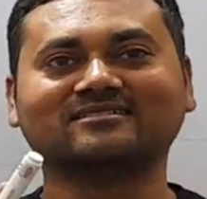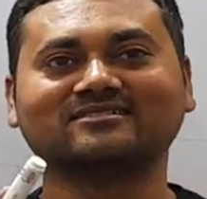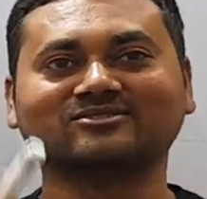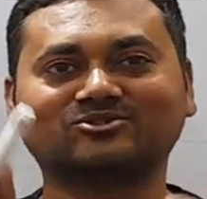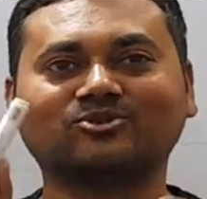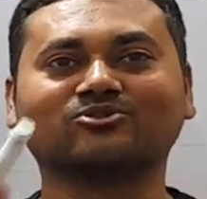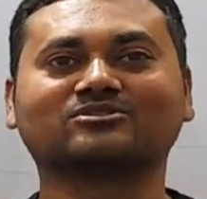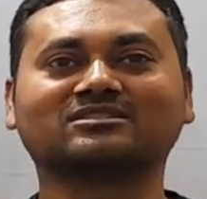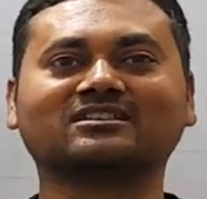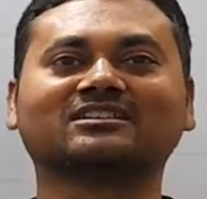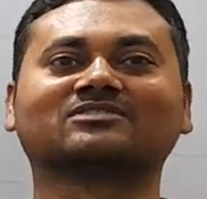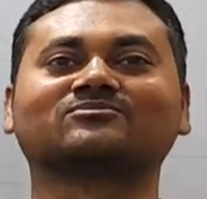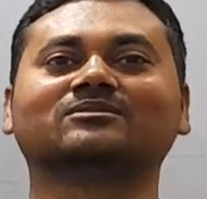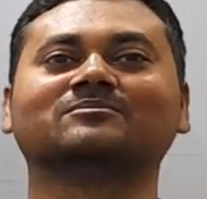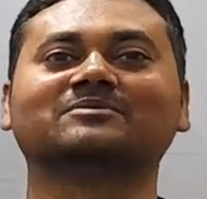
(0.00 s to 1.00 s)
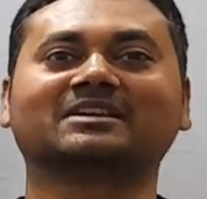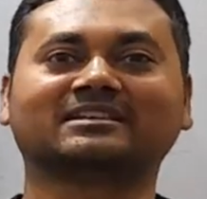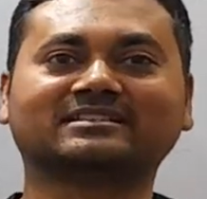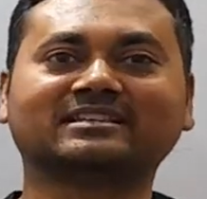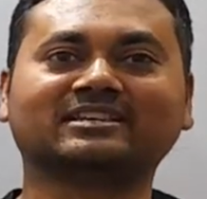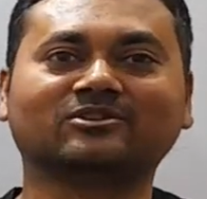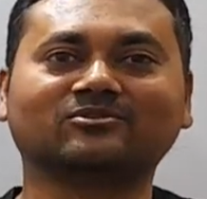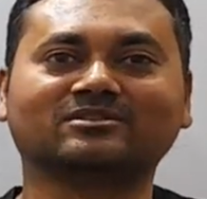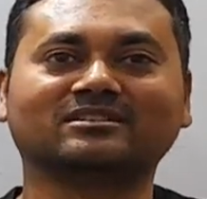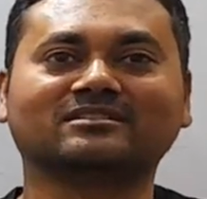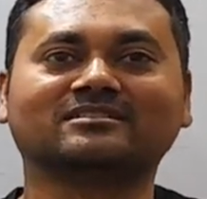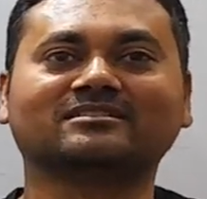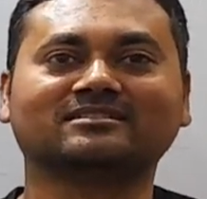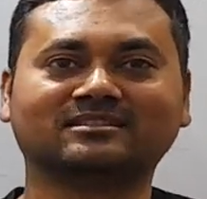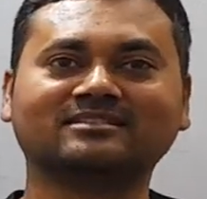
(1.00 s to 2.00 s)
those things will be
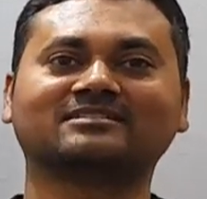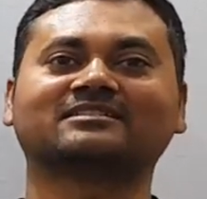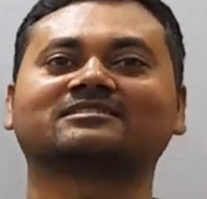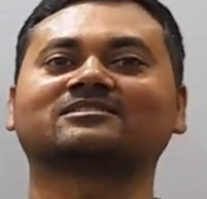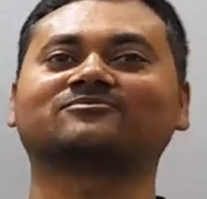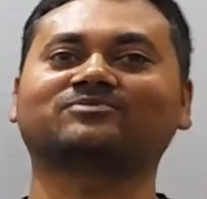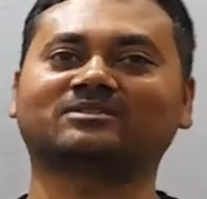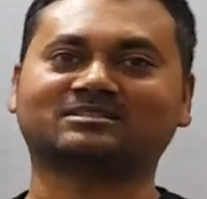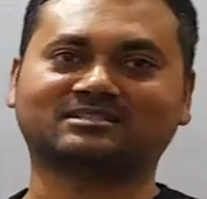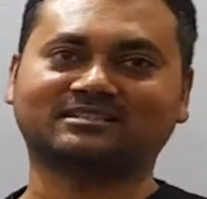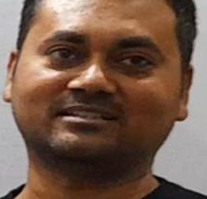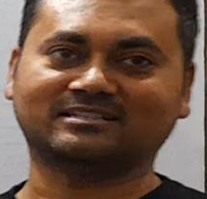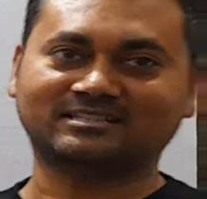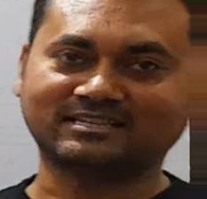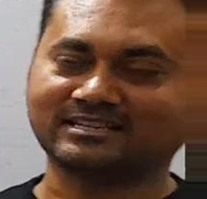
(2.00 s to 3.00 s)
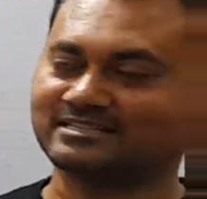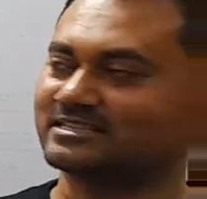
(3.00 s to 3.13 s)
executed. This is the first condition. The